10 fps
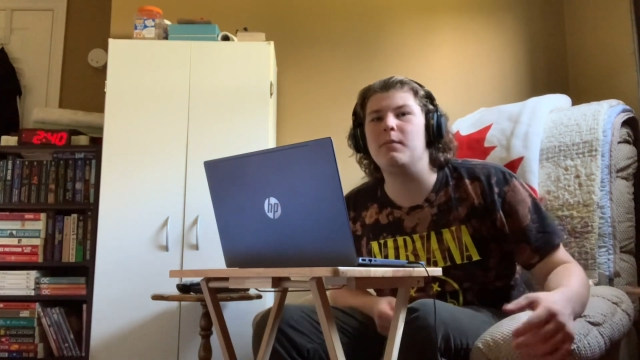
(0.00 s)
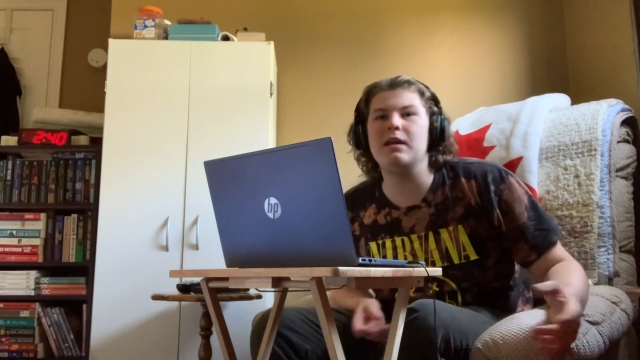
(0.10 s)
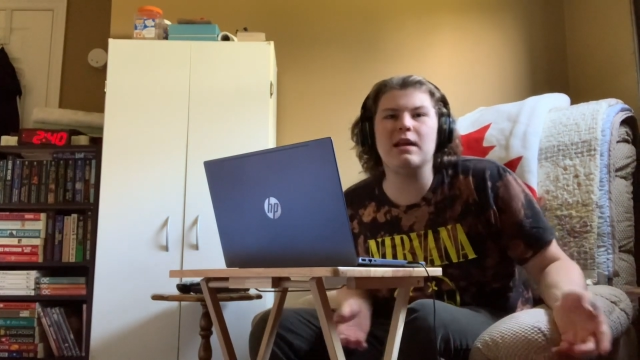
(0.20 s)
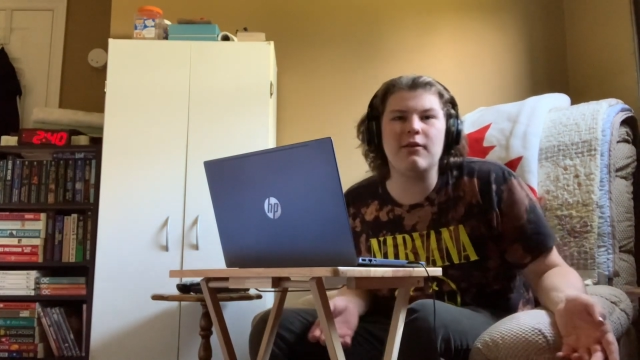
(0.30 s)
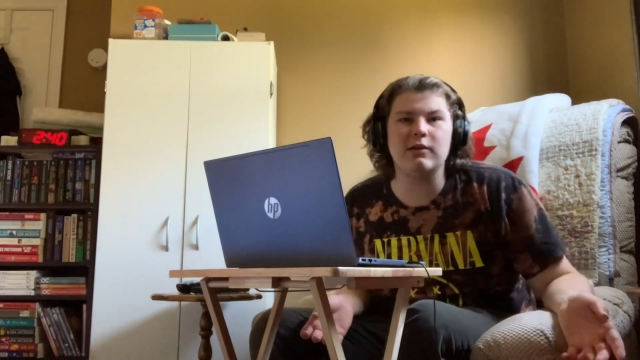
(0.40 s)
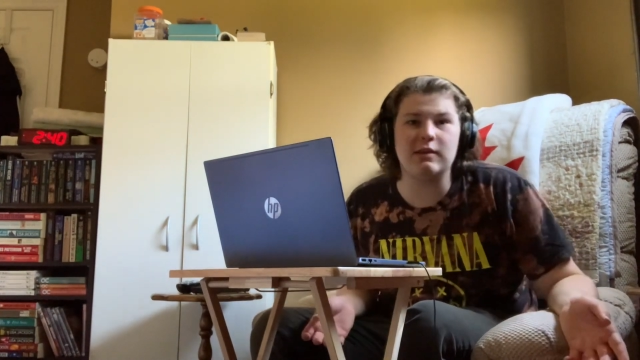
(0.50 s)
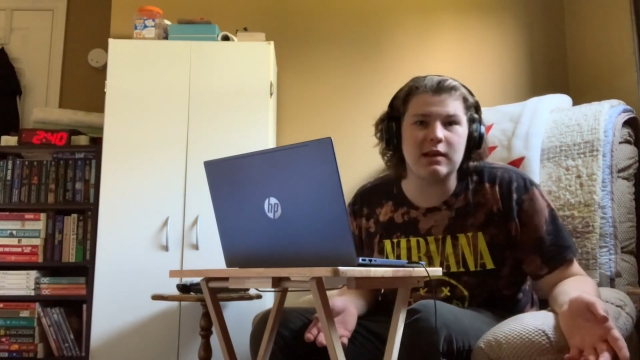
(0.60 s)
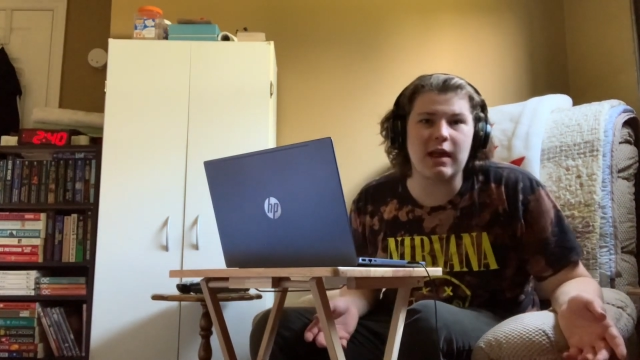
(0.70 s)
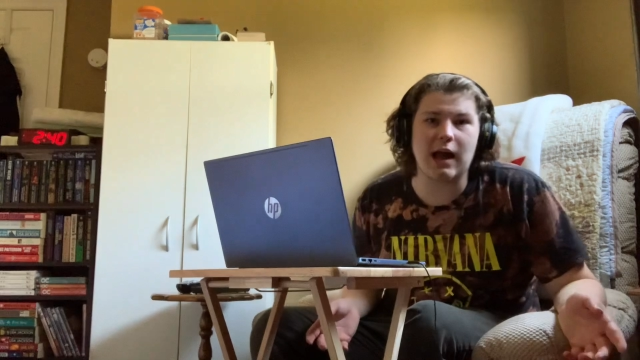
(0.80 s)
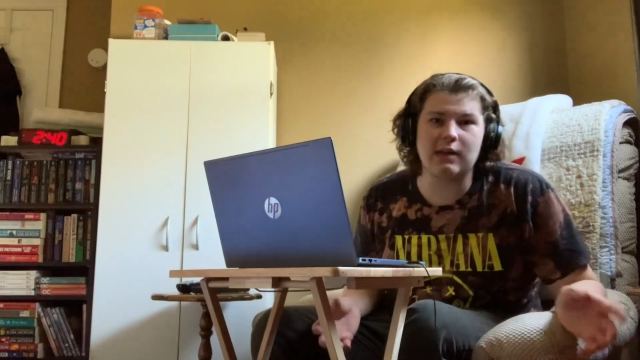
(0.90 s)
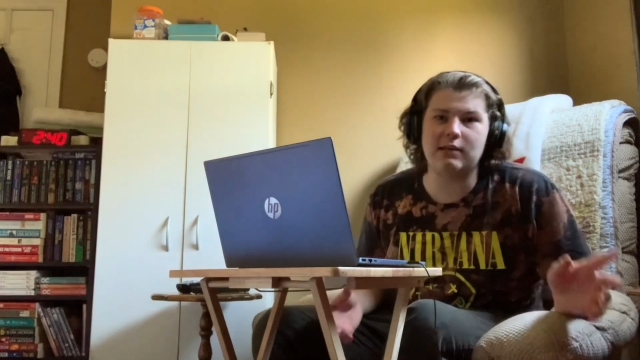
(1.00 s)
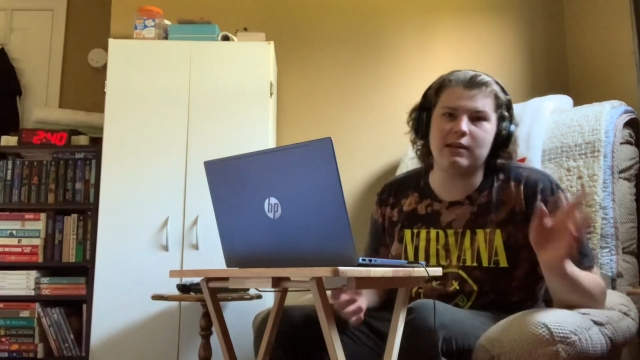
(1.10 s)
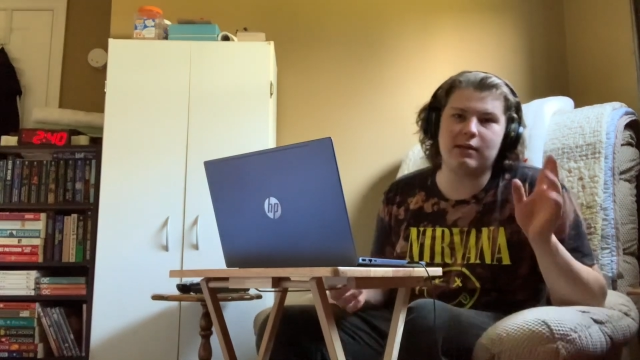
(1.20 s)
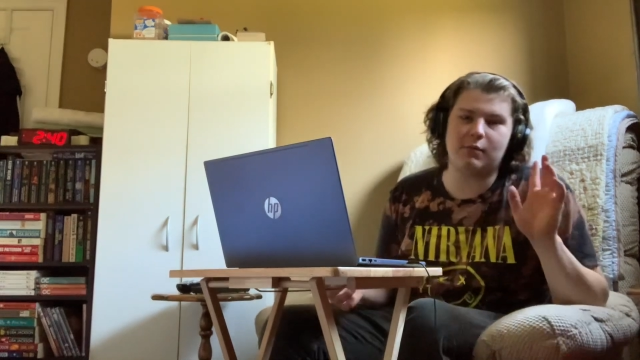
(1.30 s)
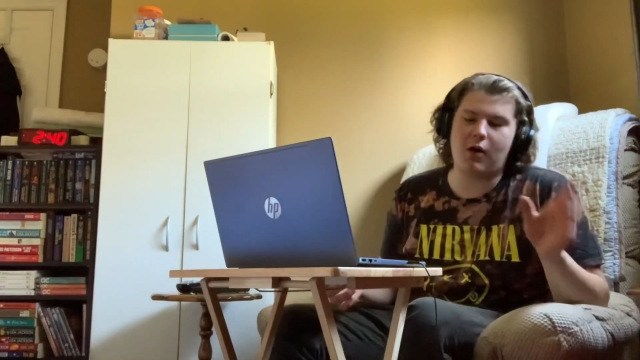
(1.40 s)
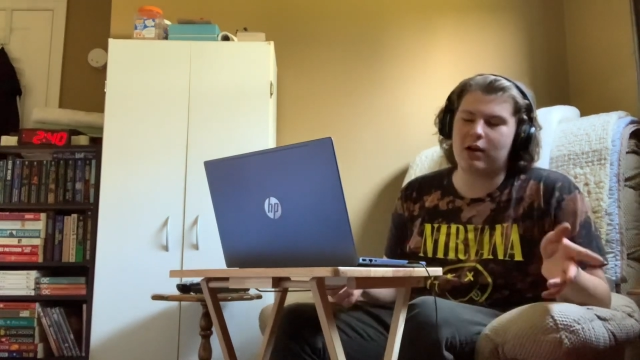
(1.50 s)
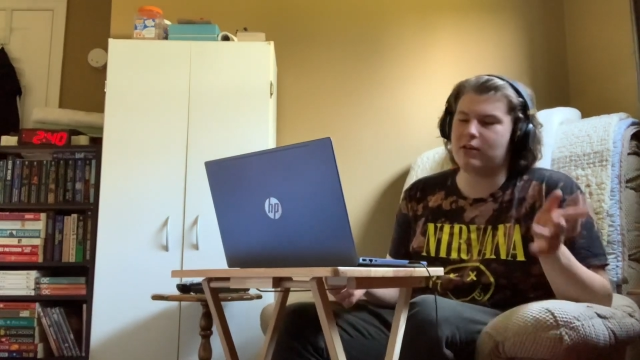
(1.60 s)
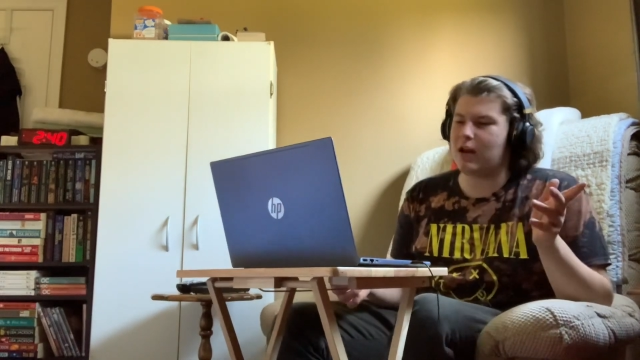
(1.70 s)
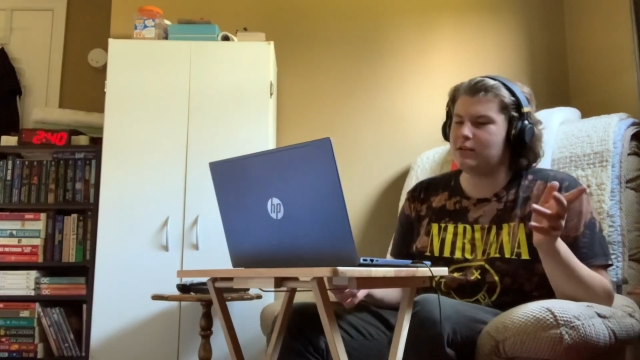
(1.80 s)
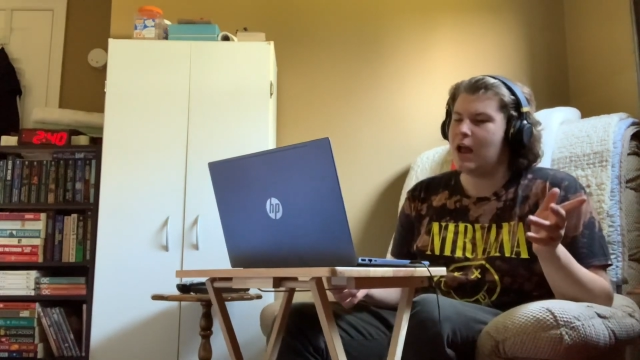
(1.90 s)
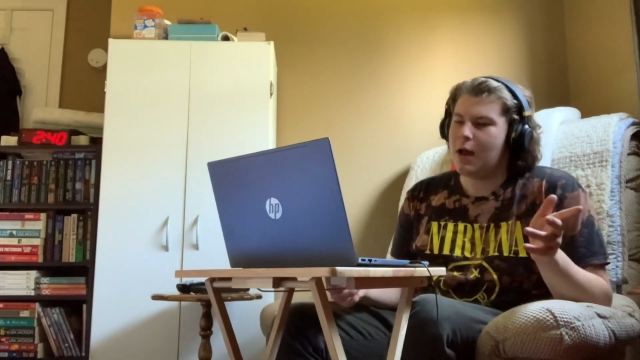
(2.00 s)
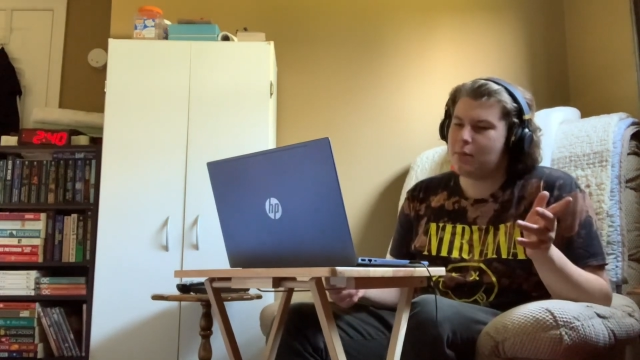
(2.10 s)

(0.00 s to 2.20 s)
But you never see that because he'd get demonetized.